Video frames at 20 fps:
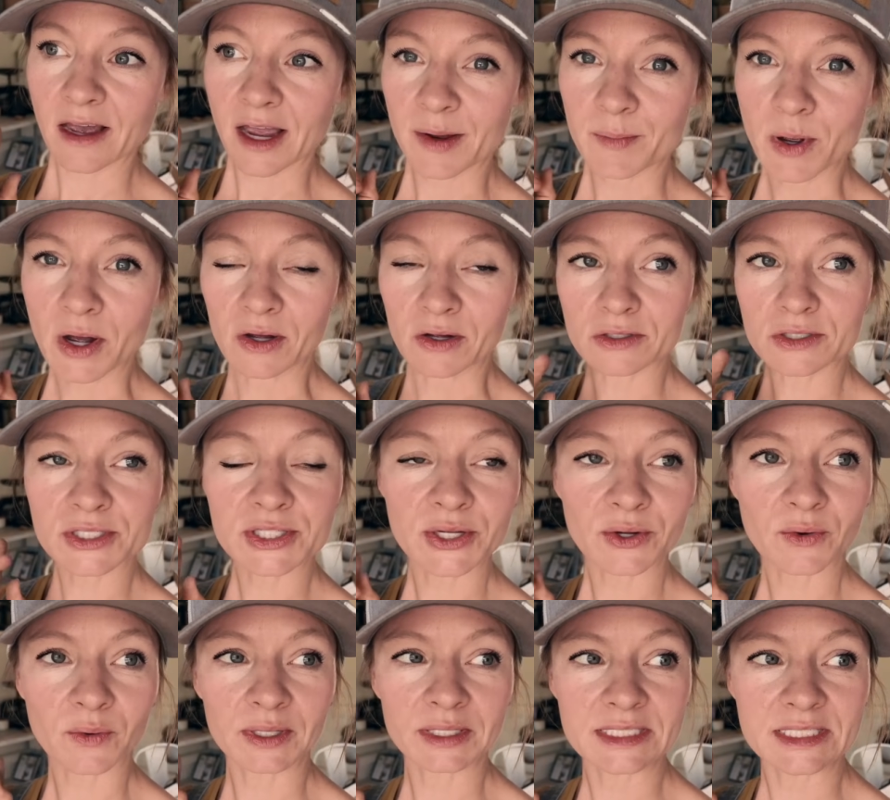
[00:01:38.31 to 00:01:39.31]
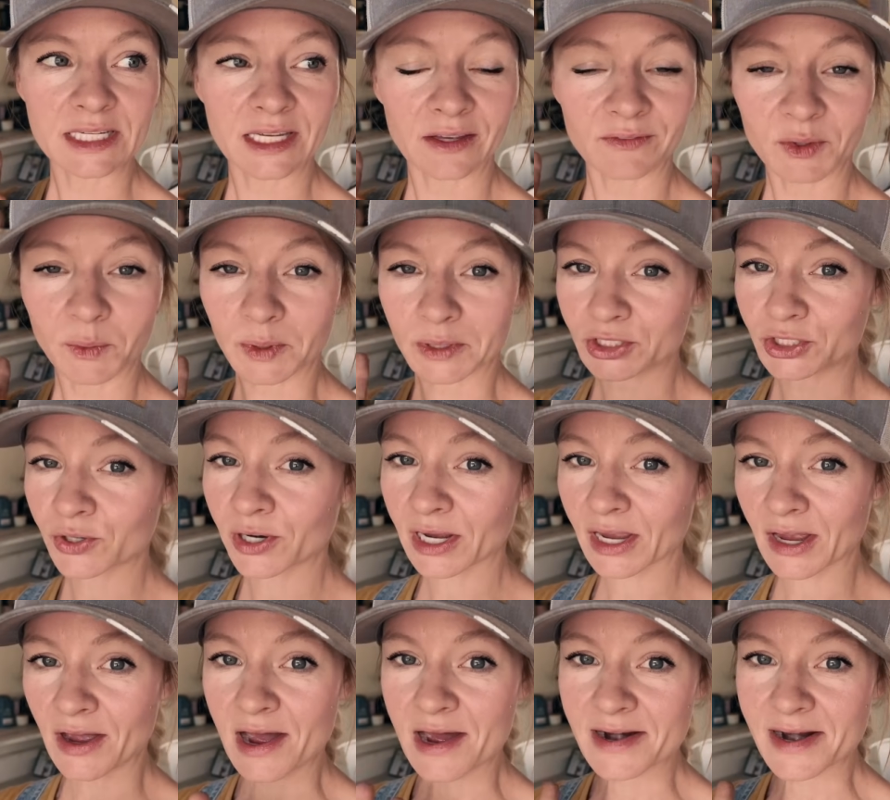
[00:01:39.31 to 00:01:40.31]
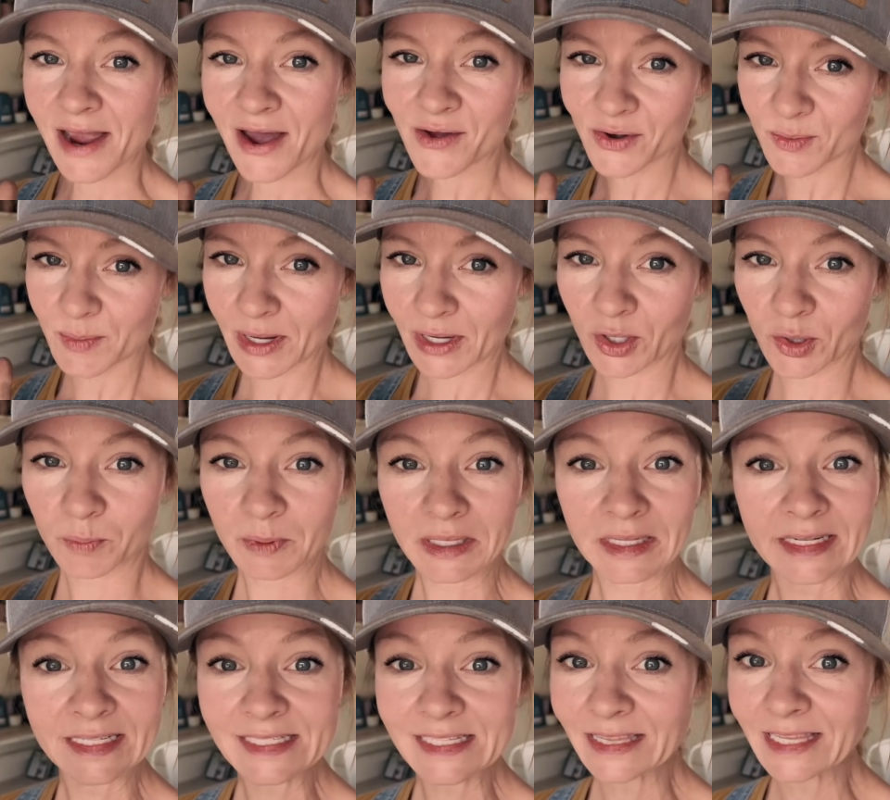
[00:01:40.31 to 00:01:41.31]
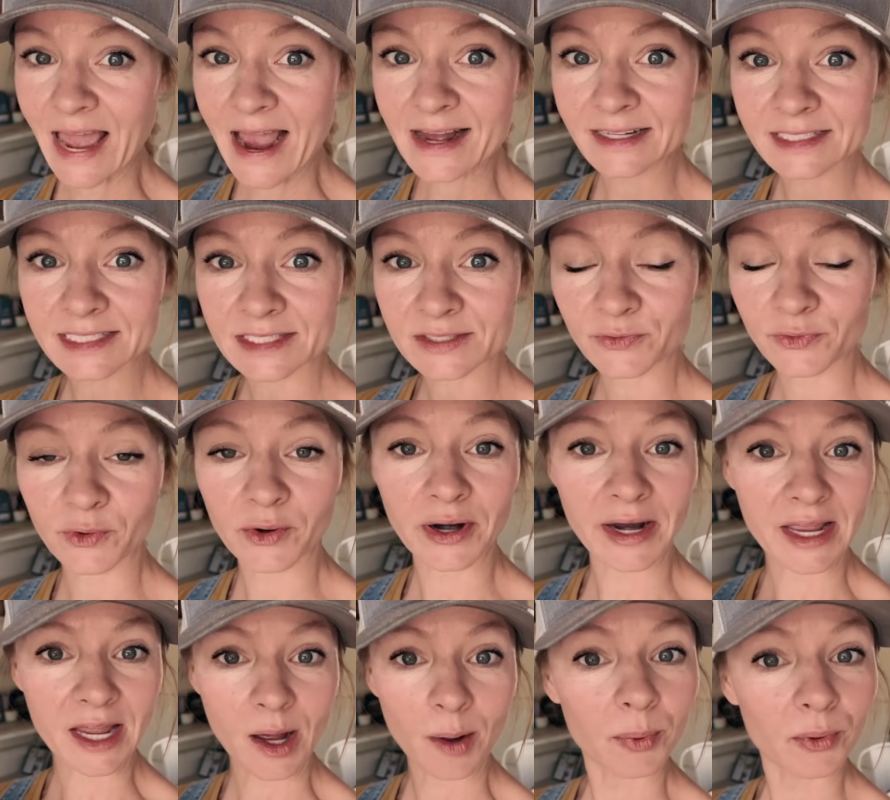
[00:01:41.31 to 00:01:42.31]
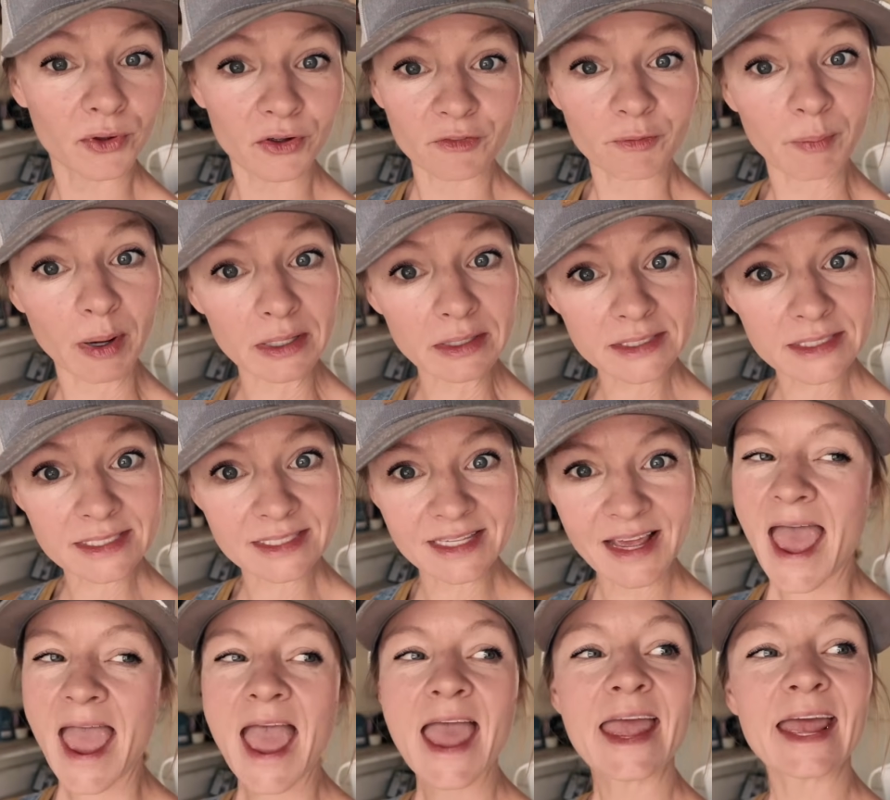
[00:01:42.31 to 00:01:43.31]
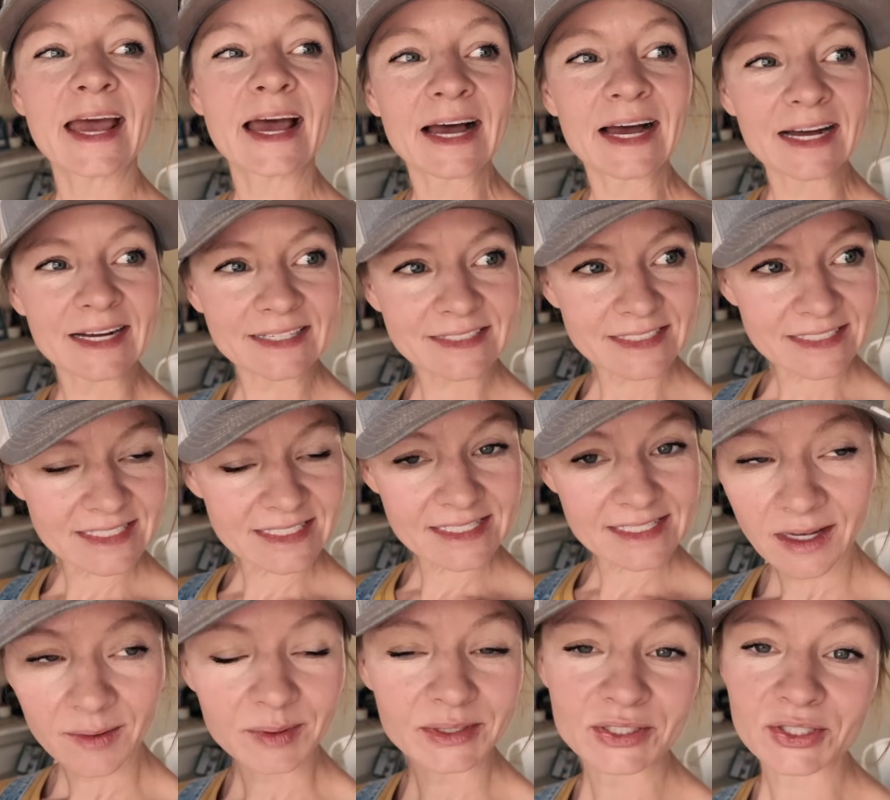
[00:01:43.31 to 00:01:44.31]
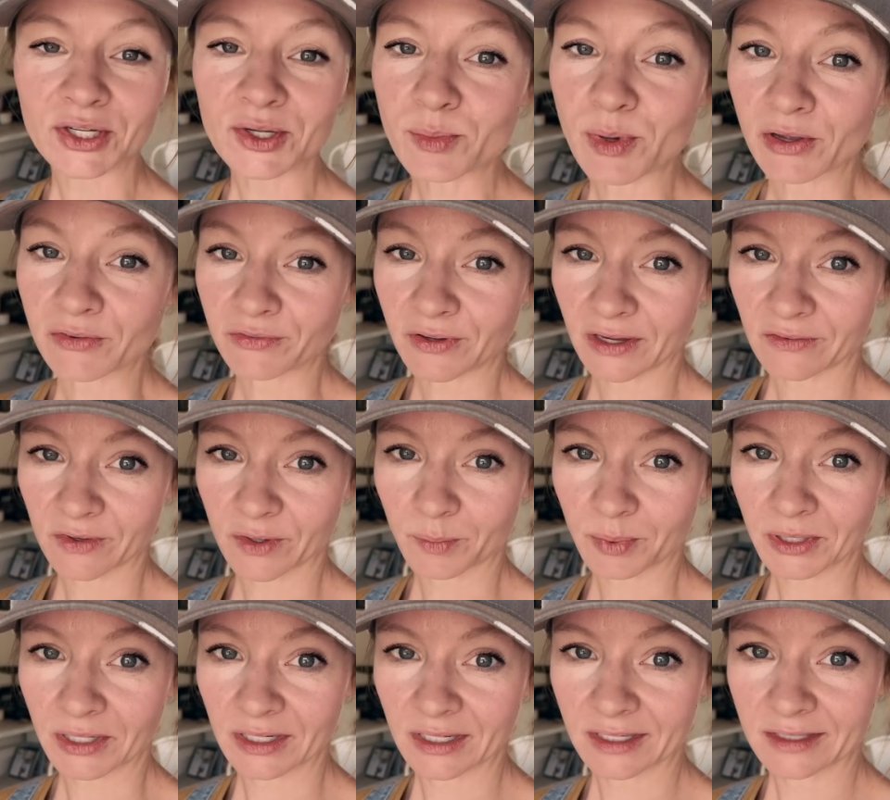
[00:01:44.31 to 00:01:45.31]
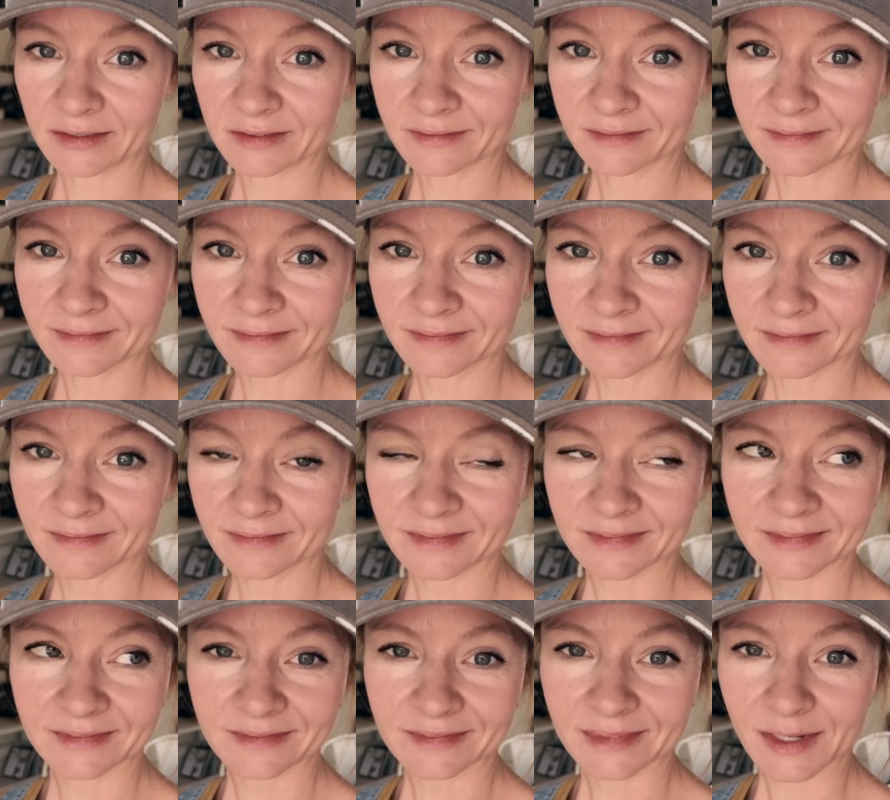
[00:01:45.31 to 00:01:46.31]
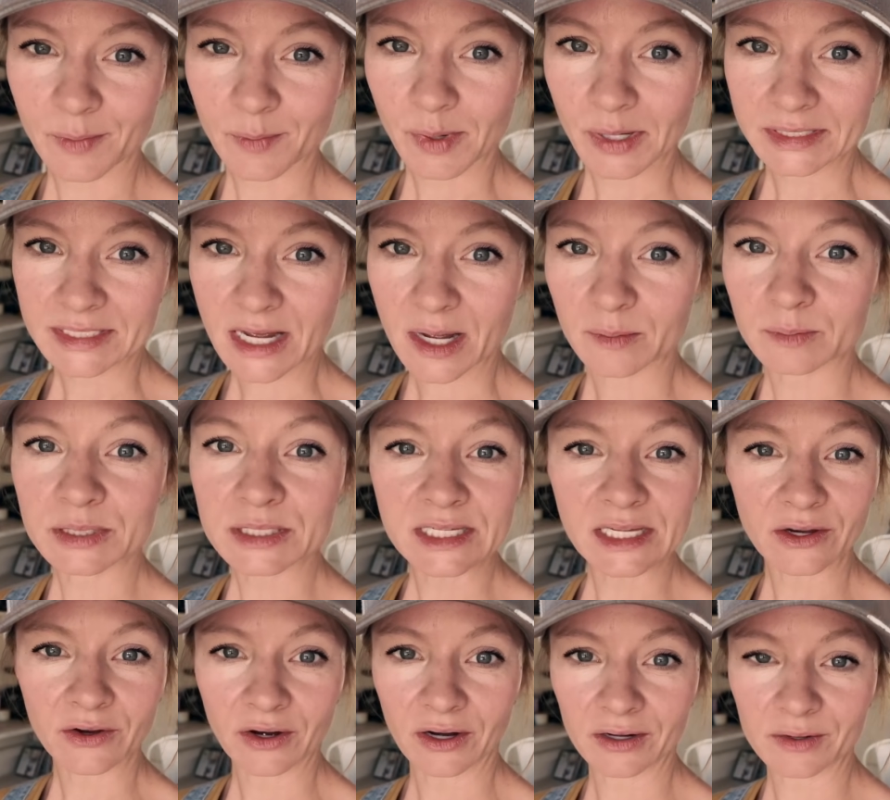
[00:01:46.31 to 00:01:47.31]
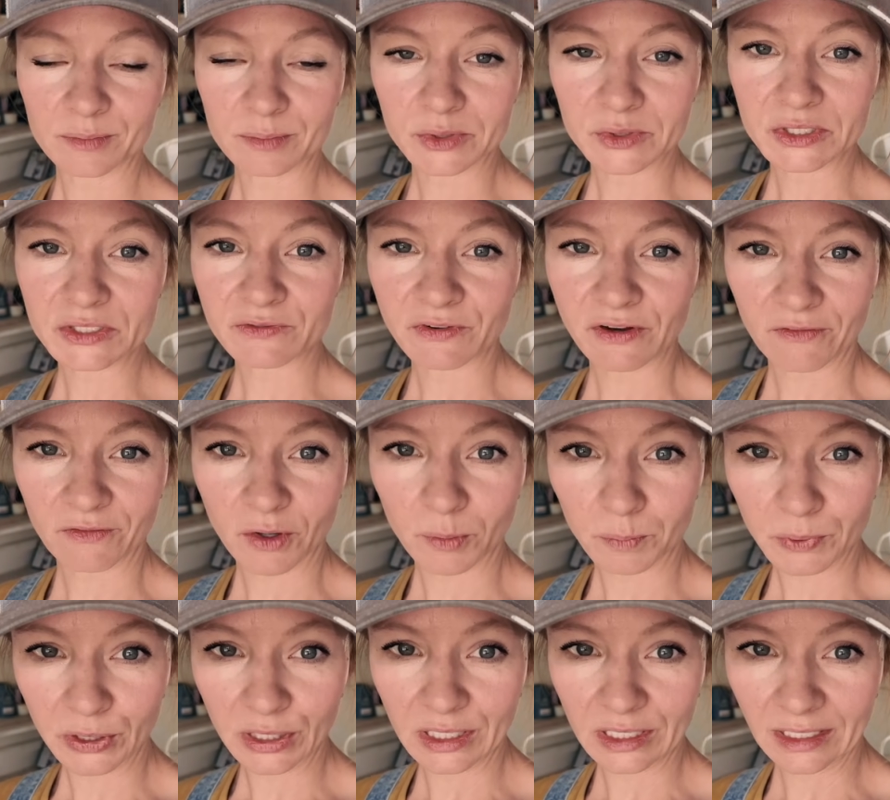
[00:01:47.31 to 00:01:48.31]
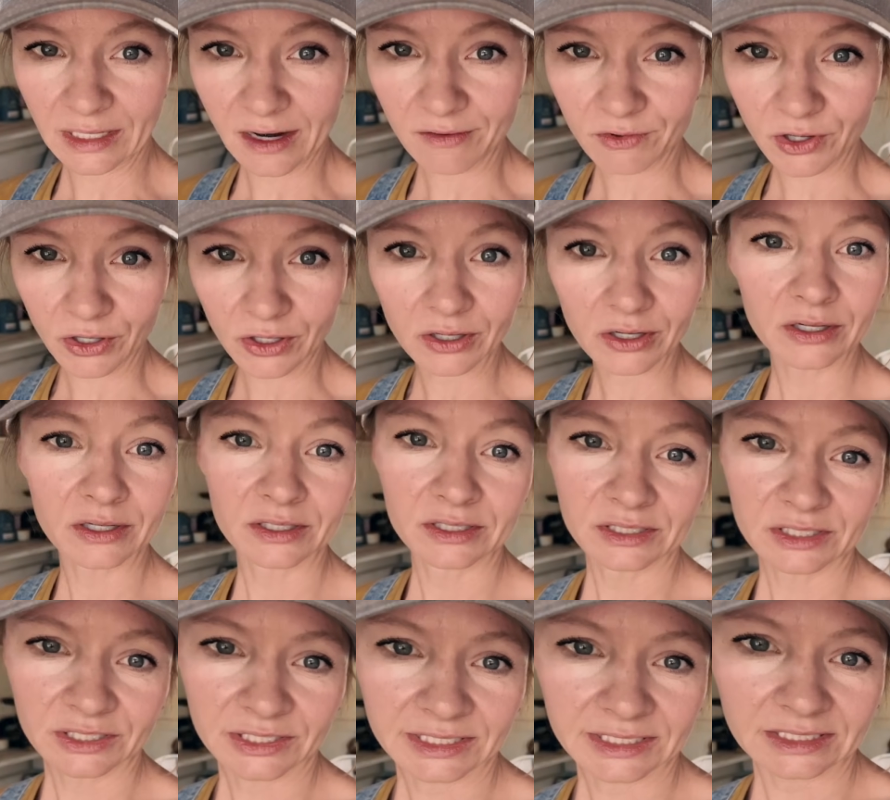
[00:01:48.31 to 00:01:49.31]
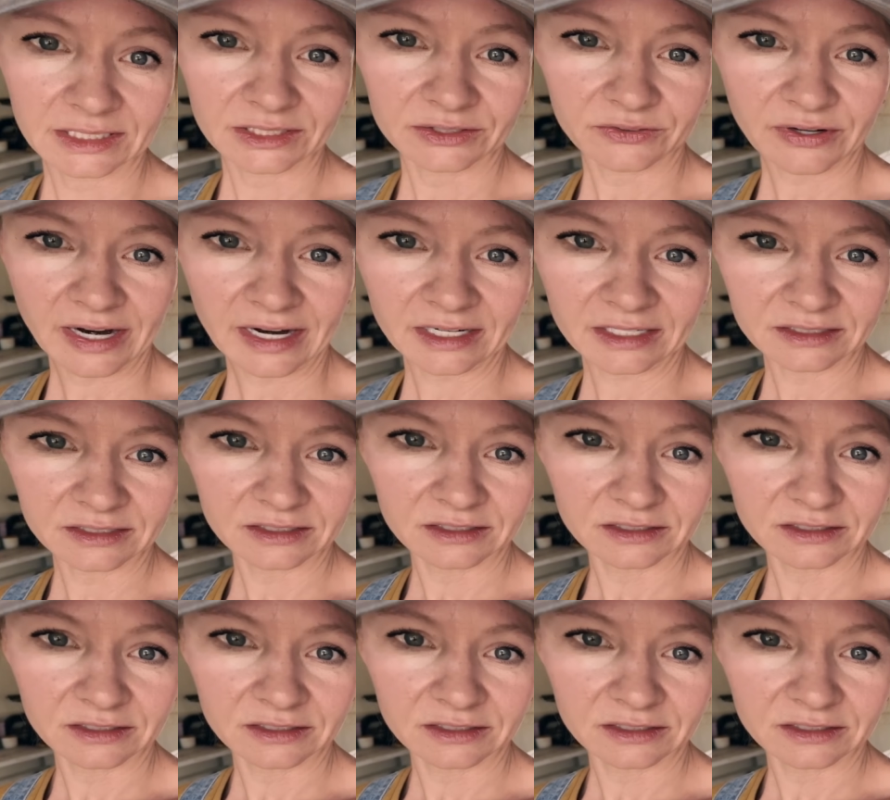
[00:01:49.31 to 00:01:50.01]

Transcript: I'm also going to give you a trick on how to make your peonies last for a couple of months. And I'm gonna show you my favorite peony. My top secret, most favorite peony ever, right?